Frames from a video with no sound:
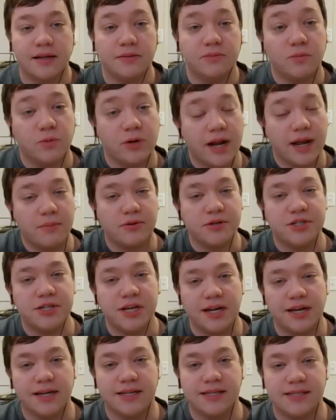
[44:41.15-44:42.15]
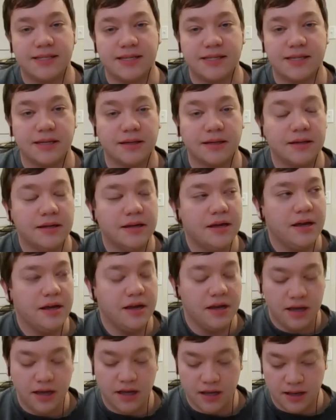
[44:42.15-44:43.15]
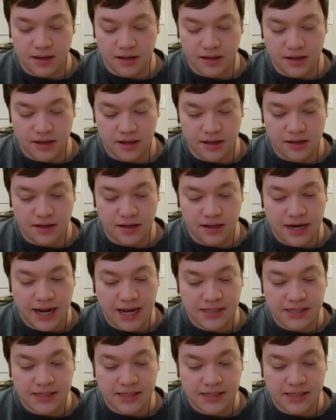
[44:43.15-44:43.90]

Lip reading: What I appreciated is it's it